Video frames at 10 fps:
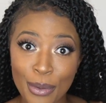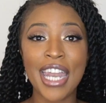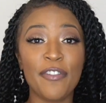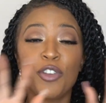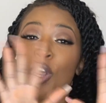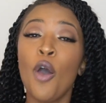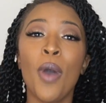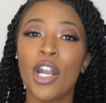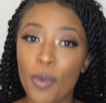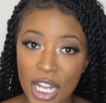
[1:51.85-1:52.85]
And if you don't
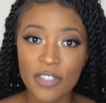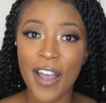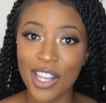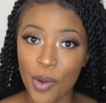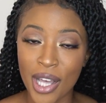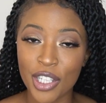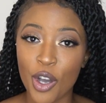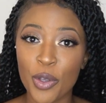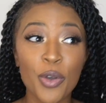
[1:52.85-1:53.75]
want to watch Philo on the go,